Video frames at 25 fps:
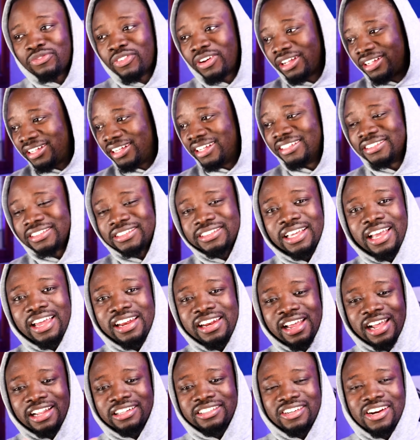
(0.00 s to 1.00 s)
fucking stay
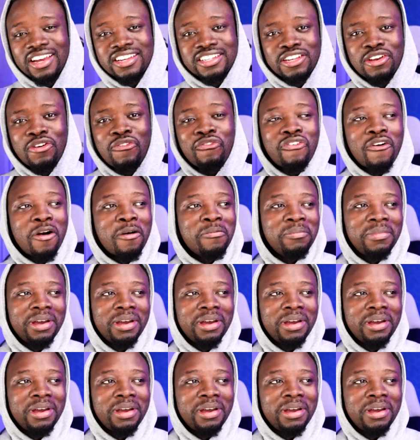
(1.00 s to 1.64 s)
in your attraction for